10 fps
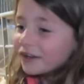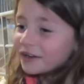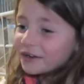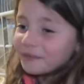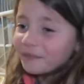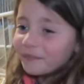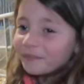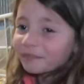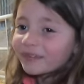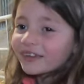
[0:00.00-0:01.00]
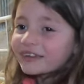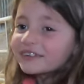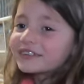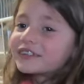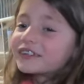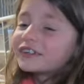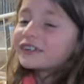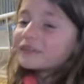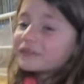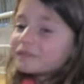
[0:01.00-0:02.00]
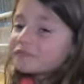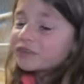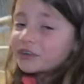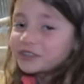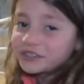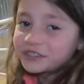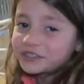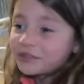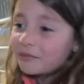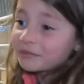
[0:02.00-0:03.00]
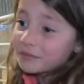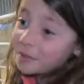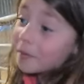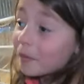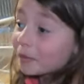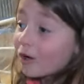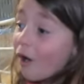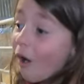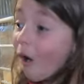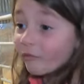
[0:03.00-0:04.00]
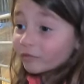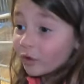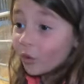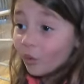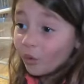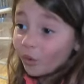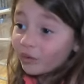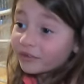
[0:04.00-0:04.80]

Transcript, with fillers: um, she, she stopped, my mum got off the horse,